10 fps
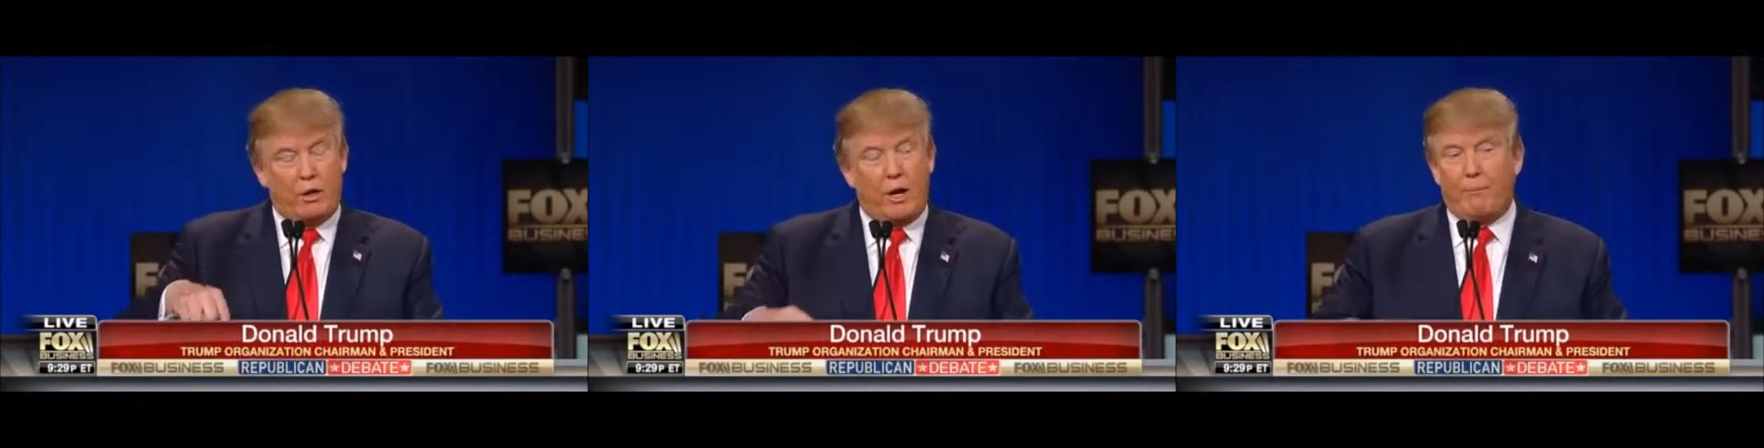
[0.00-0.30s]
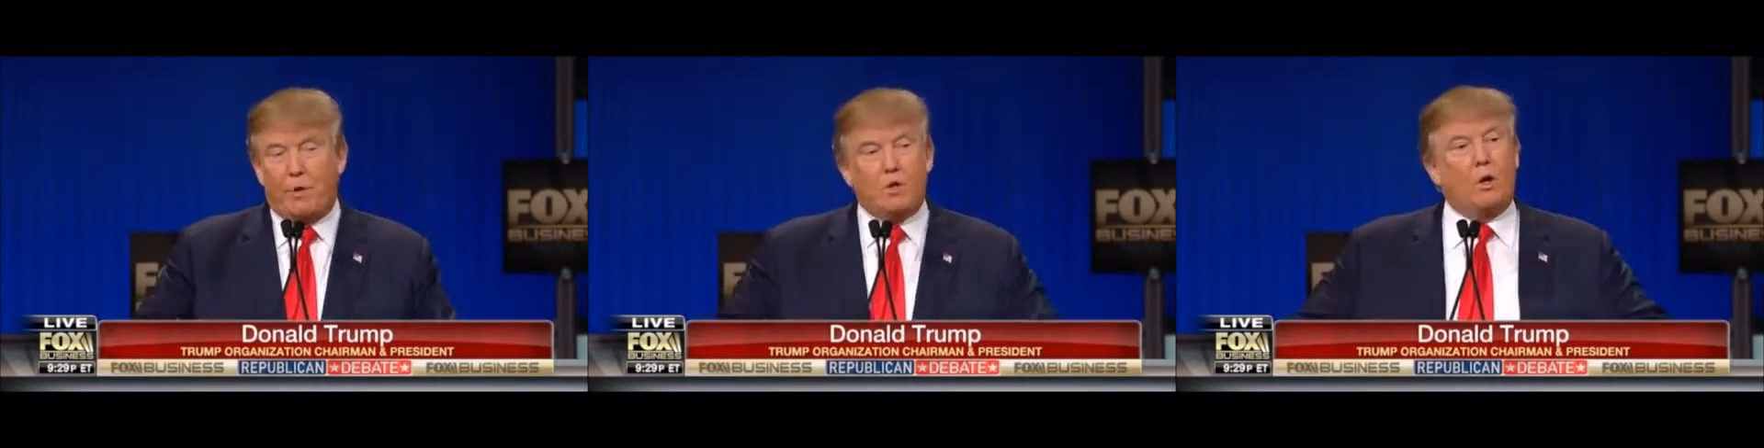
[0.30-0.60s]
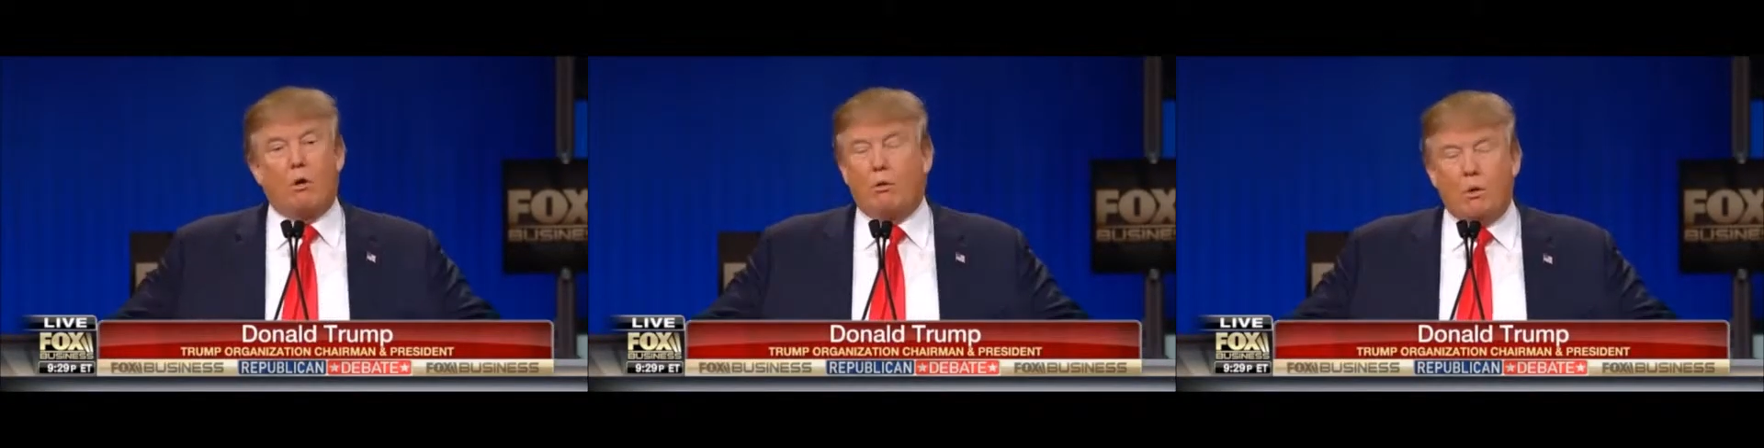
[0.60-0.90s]
I mean,
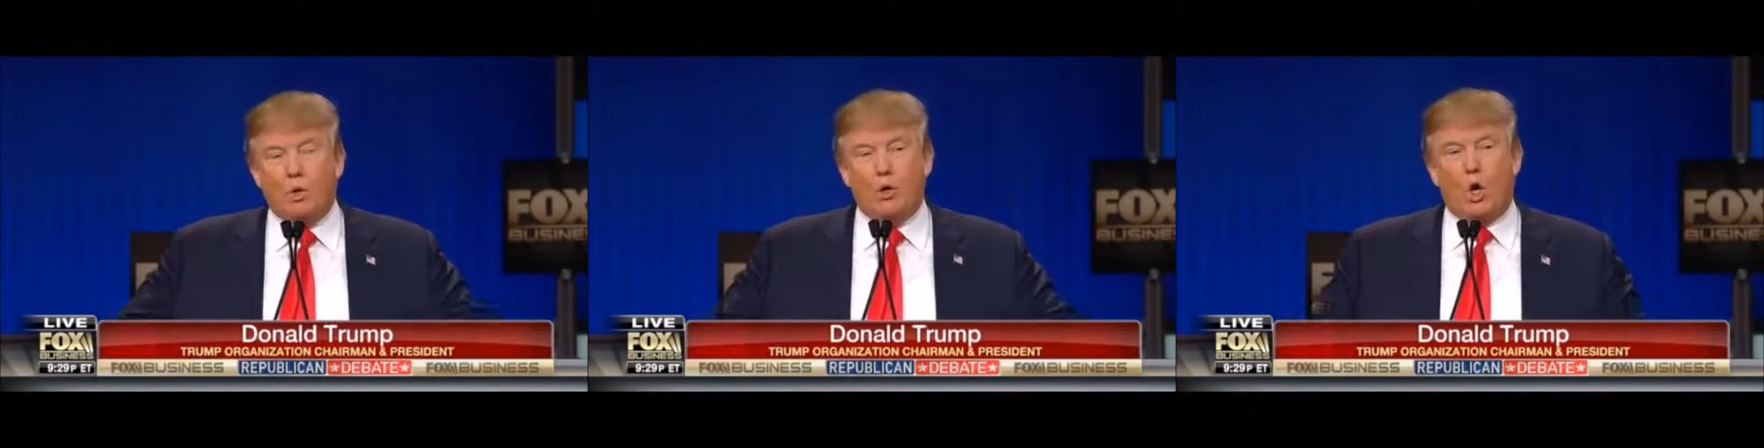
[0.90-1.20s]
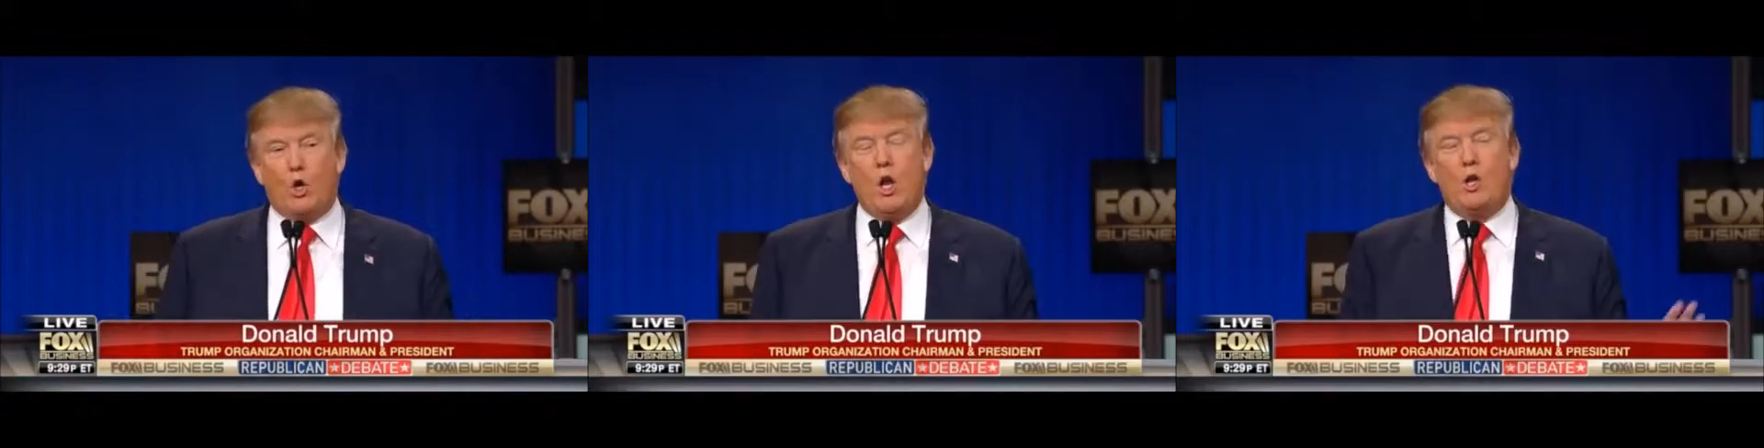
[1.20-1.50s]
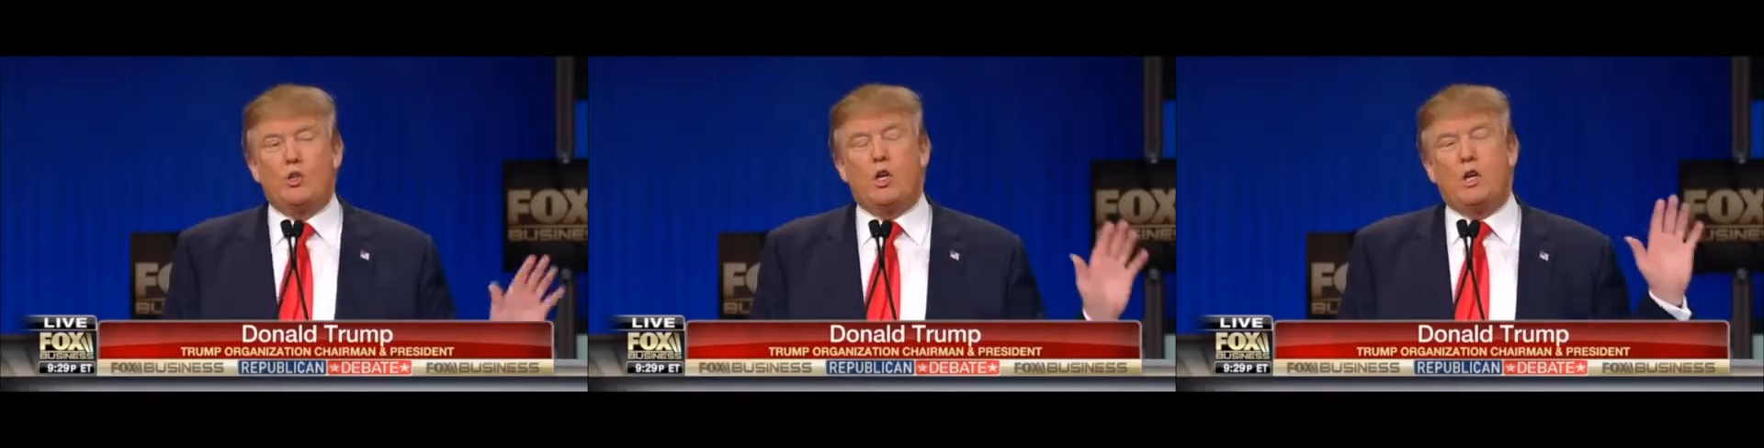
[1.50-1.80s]
so
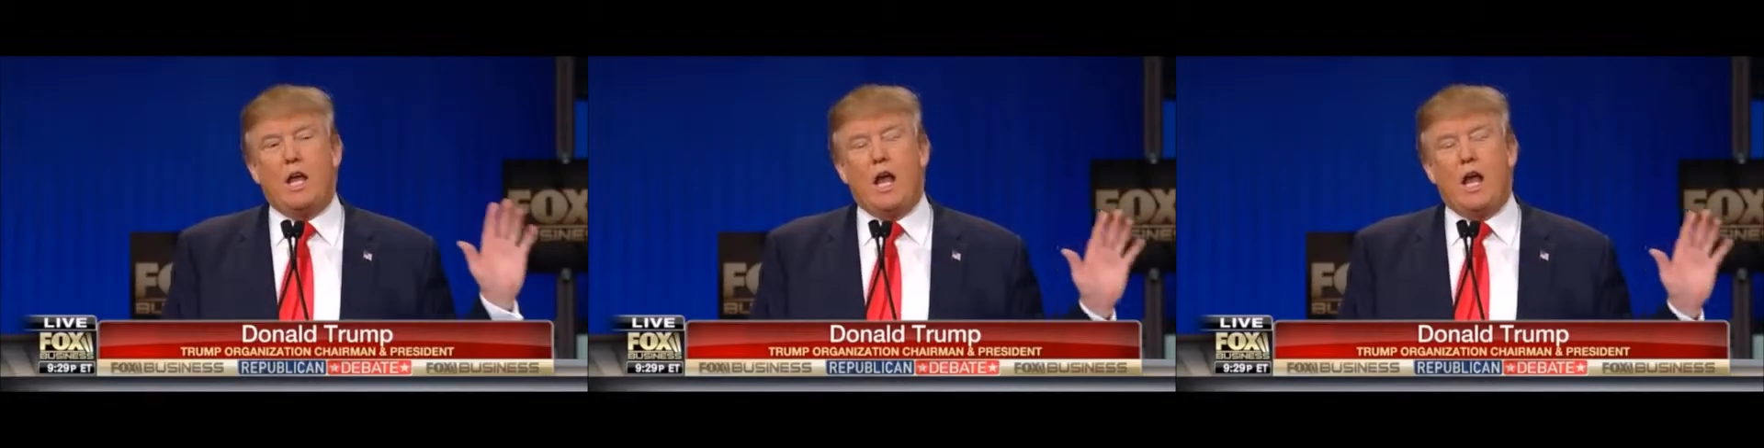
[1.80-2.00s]
you